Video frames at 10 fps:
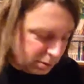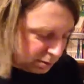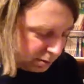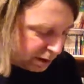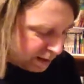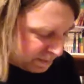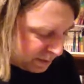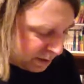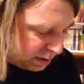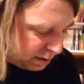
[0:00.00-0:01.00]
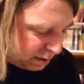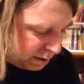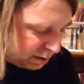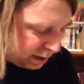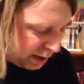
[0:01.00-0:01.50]
Okay,
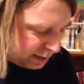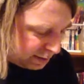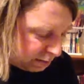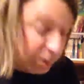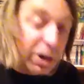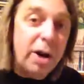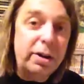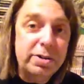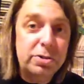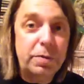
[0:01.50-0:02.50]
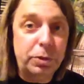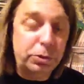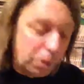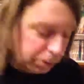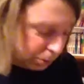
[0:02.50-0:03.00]
and regardless of the
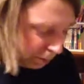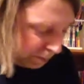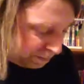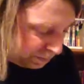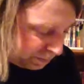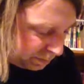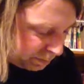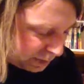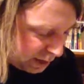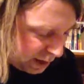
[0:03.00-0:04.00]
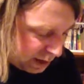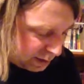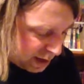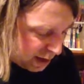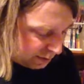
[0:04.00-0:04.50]
total.
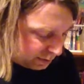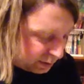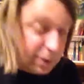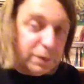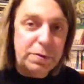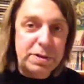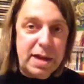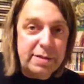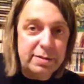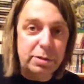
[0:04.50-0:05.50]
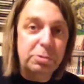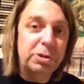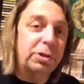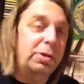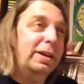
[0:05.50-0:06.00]
And yeah, it's very nasty.
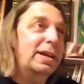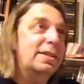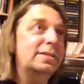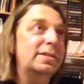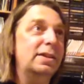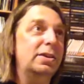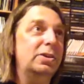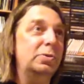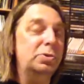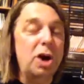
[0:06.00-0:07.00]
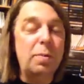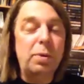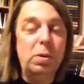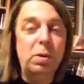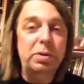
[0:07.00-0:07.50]
Critical hits, you
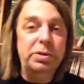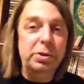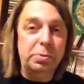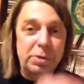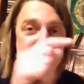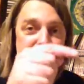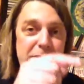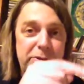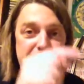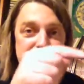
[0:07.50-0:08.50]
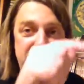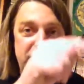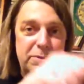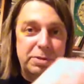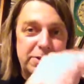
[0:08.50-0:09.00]
double the
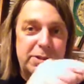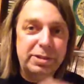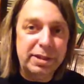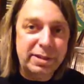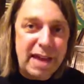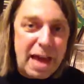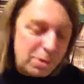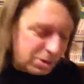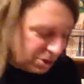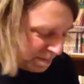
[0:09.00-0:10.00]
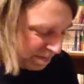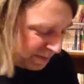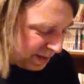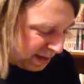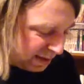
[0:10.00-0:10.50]
resulting damage,
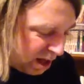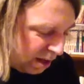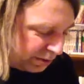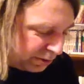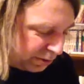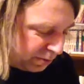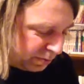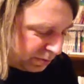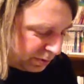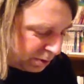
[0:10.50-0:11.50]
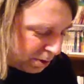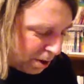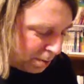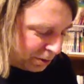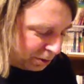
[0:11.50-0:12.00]
and also your
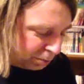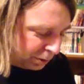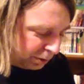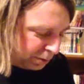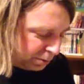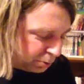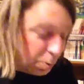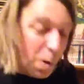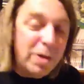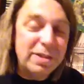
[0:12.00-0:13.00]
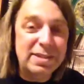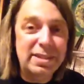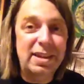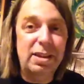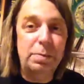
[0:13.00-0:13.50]
opponent will lose 1
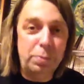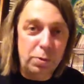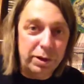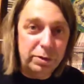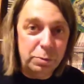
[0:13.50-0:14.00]
skill point,